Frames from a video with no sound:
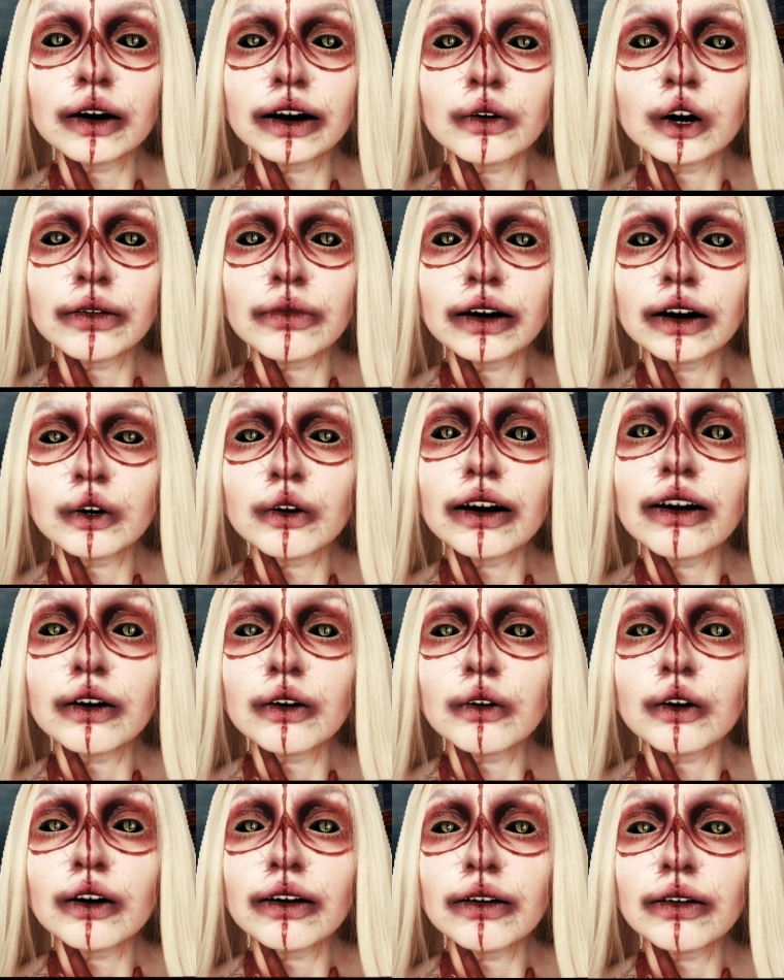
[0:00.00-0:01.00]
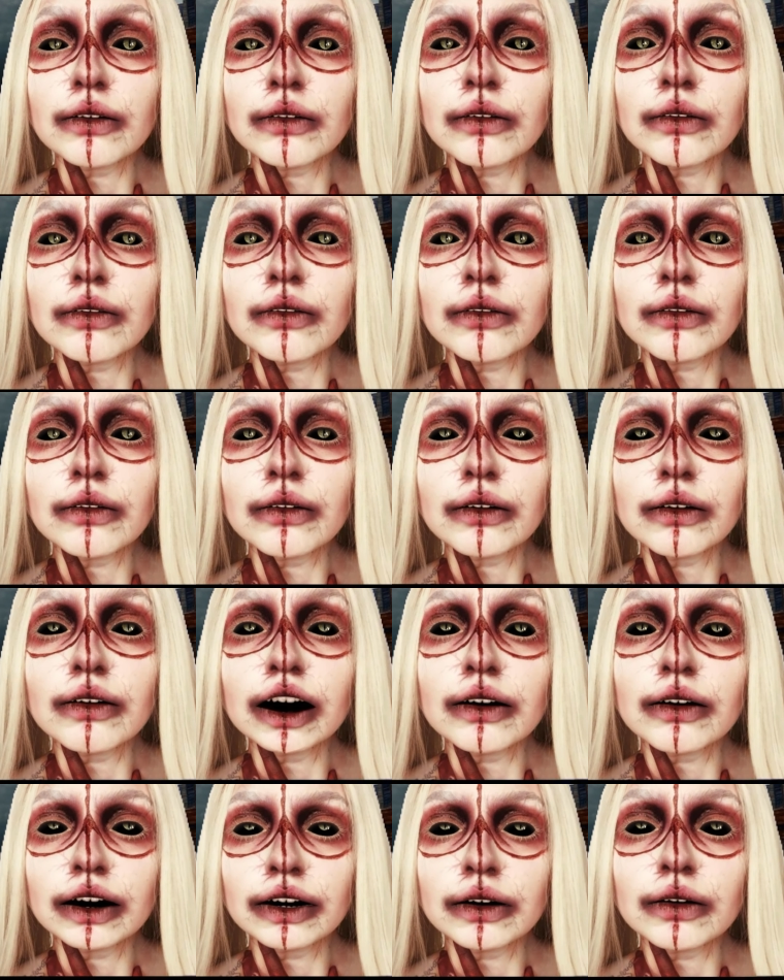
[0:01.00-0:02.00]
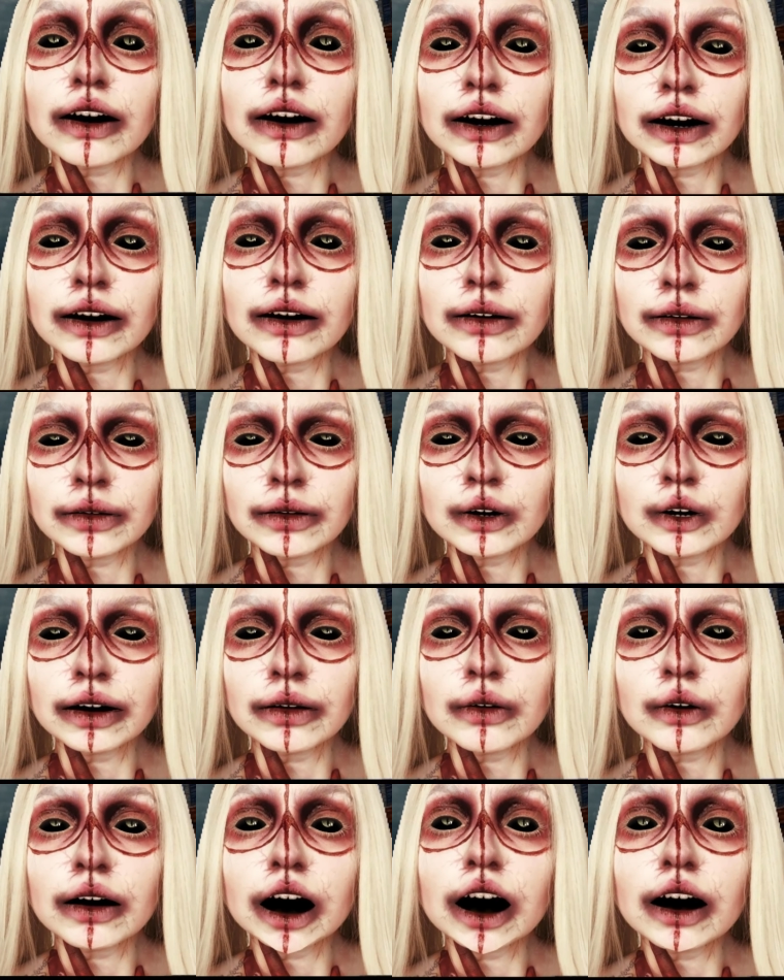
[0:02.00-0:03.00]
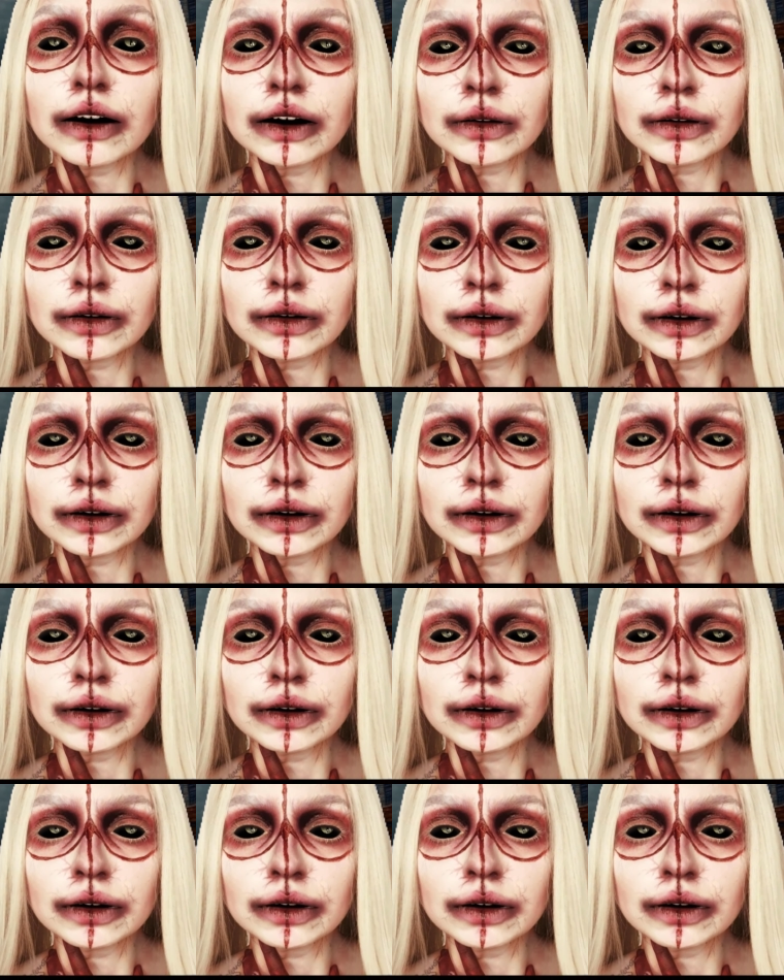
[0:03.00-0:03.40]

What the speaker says: Get inside now. She was staring out into the dark,